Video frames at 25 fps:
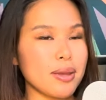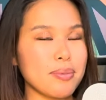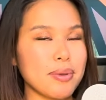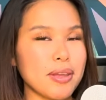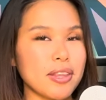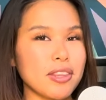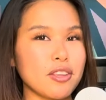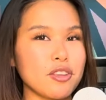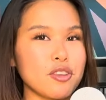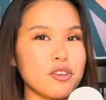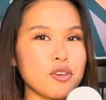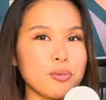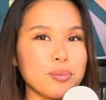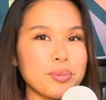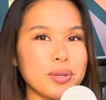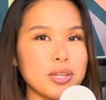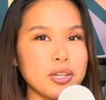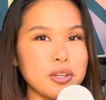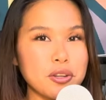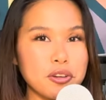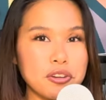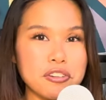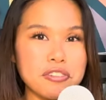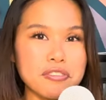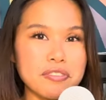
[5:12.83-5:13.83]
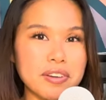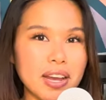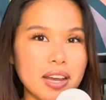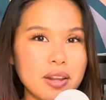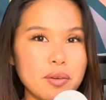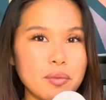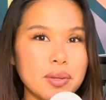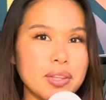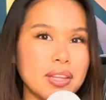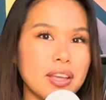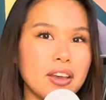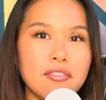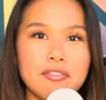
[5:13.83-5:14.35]
and then you'll be notified
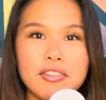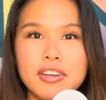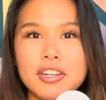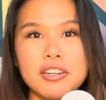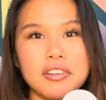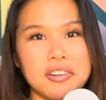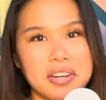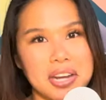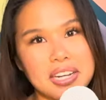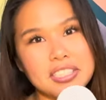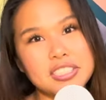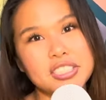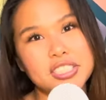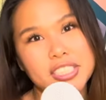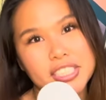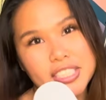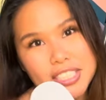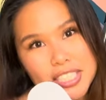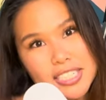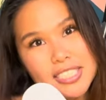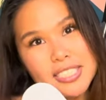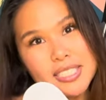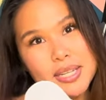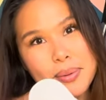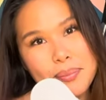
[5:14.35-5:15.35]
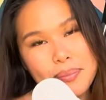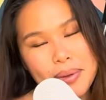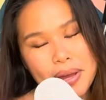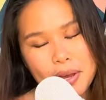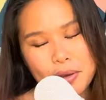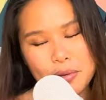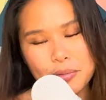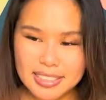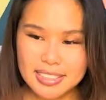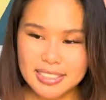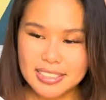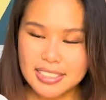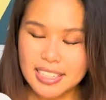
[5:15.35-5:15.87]
when that video actually does come
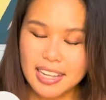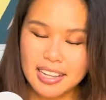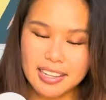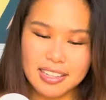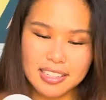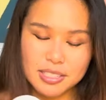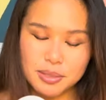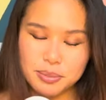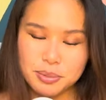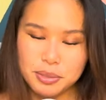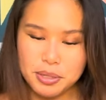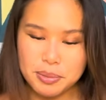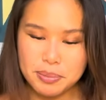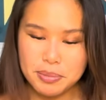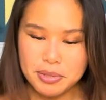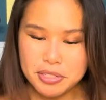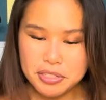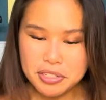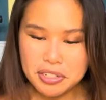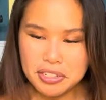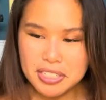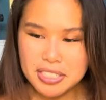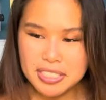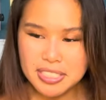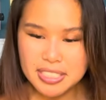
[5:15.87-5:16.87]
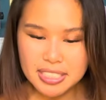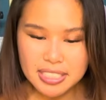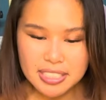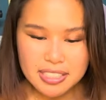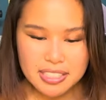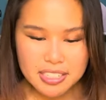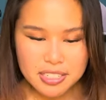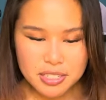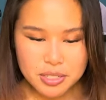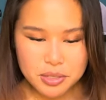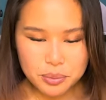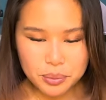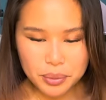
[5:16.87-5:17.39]
out. Yeah, that's pretty much all I did
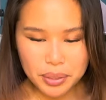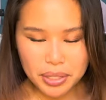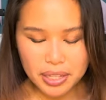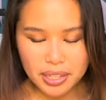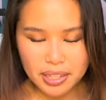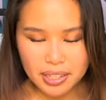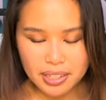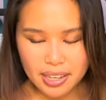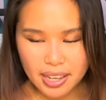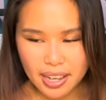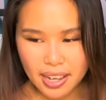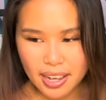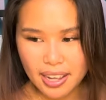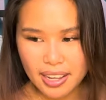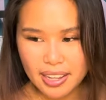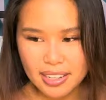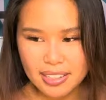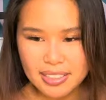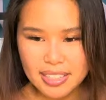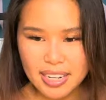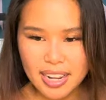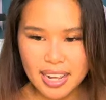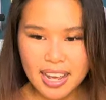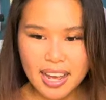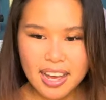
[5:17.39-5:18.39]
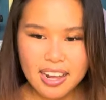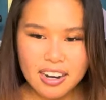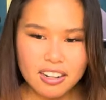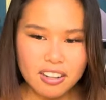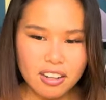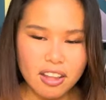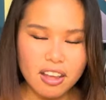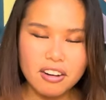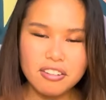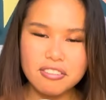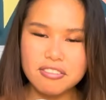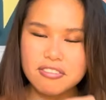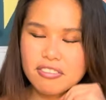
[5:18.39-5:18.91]
this week, and I had a
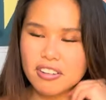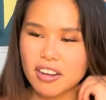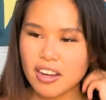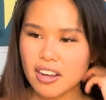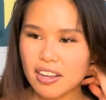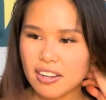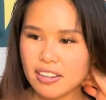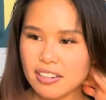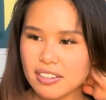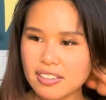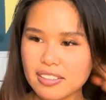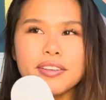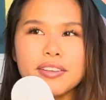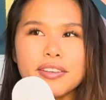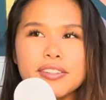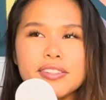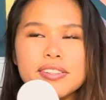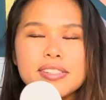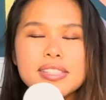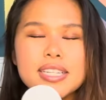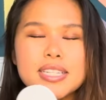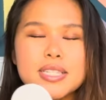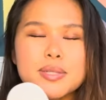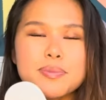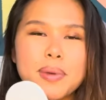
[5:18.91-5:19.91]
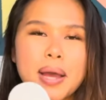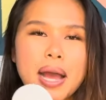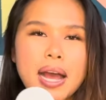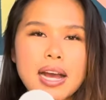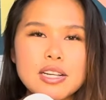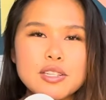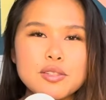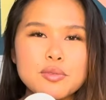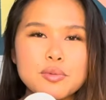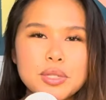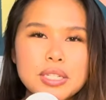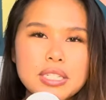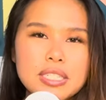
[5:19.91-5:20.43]
lot of fun. This
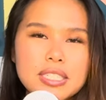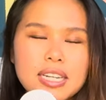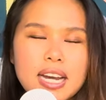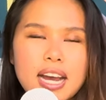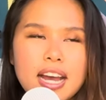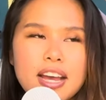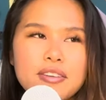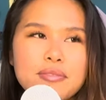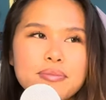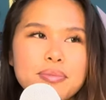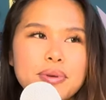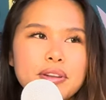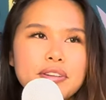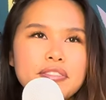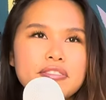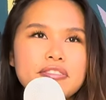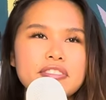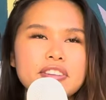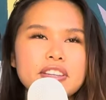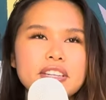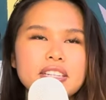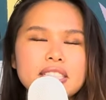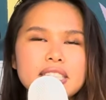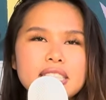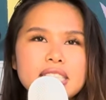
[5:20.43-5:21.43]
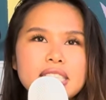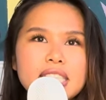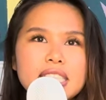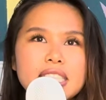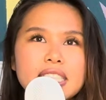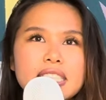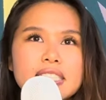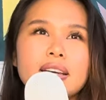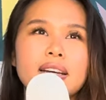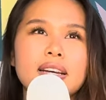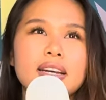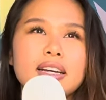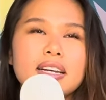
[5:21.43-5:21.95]
past week I've been
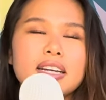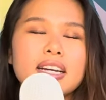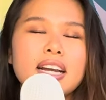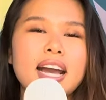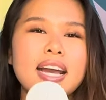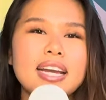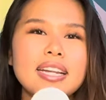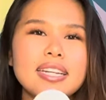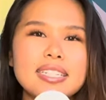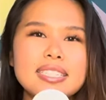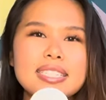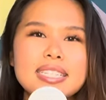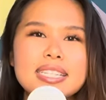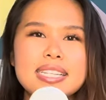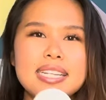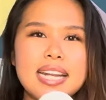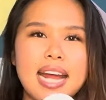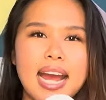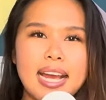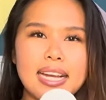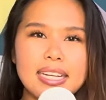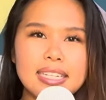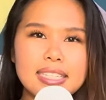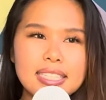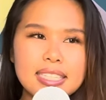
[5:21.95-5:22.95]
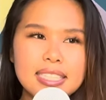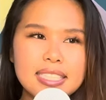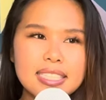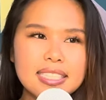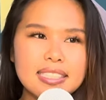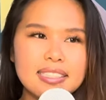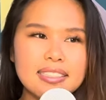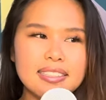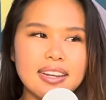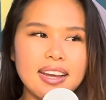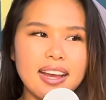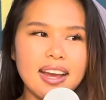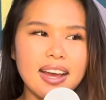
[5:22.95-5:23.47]
feeling kind of
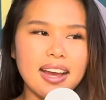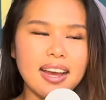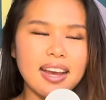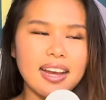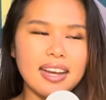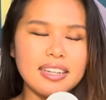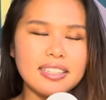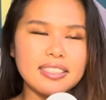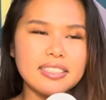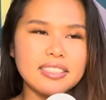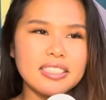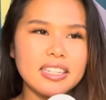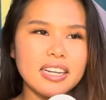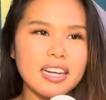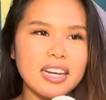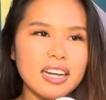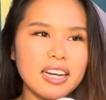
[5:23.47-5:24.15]
stagnant, and